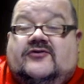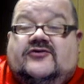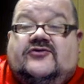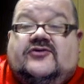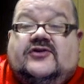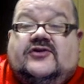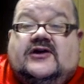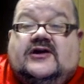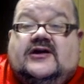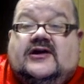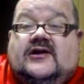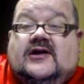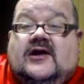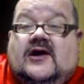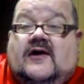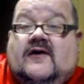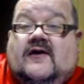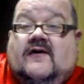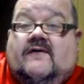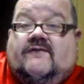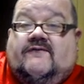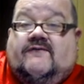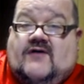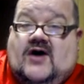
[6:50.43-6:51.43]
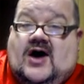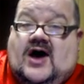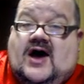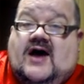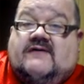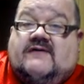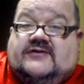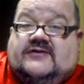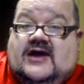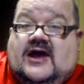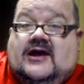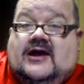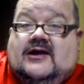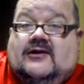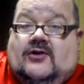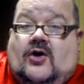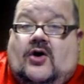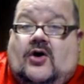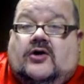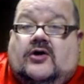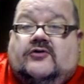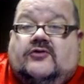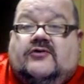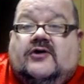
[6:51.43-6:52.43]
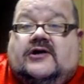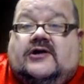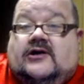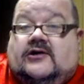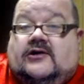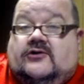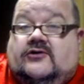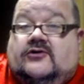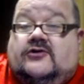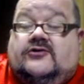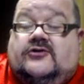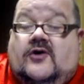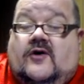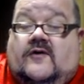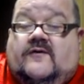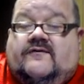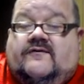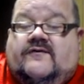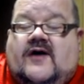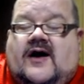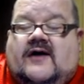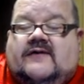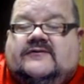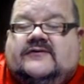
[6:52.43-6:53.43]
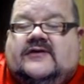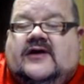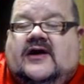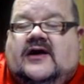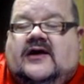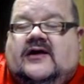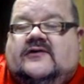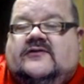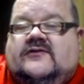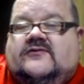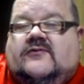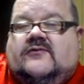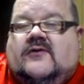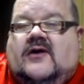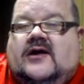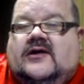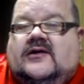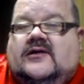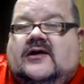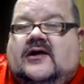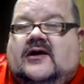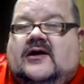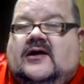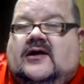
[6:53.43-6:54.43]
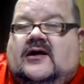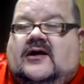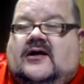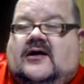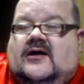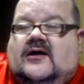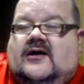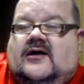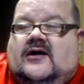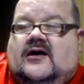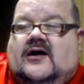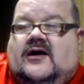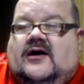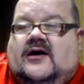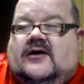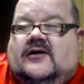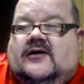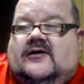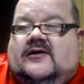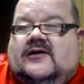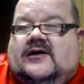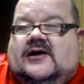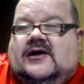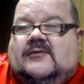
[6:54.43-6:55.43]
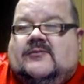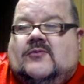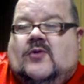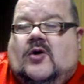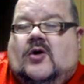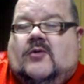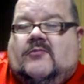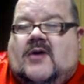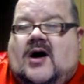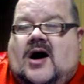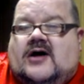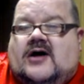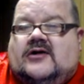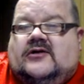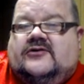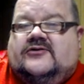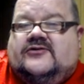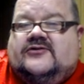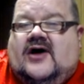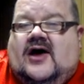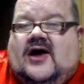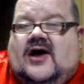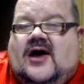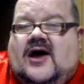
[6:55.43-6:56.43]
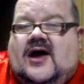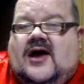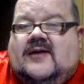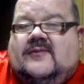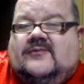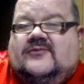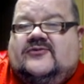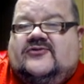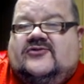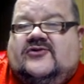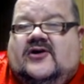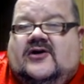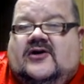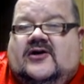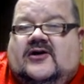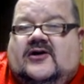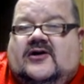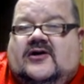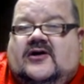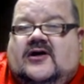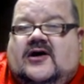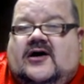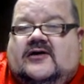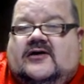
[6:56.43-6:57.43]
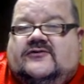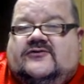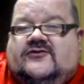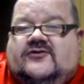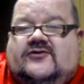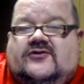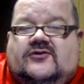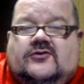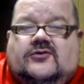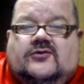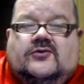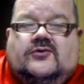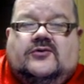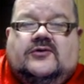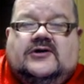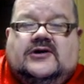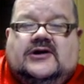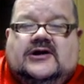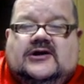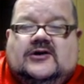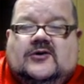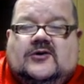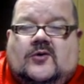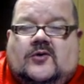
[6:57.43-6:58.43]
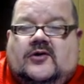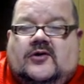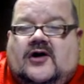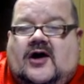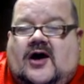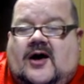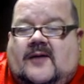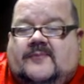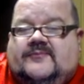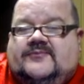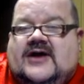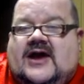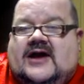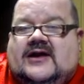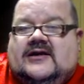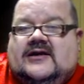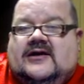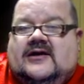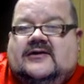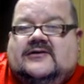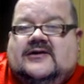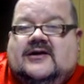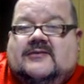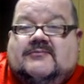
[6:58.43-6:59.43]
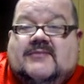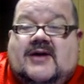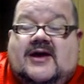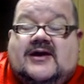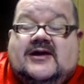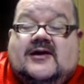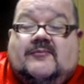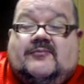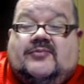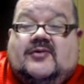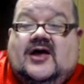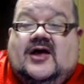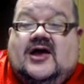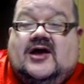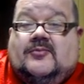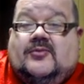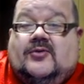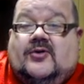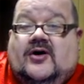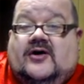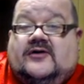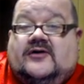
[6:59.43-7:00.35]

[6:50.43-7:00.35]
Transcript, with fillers: the five day long cricket, could go five days, right? Uh, in more modern times, uh, to in order to update it and make it playable on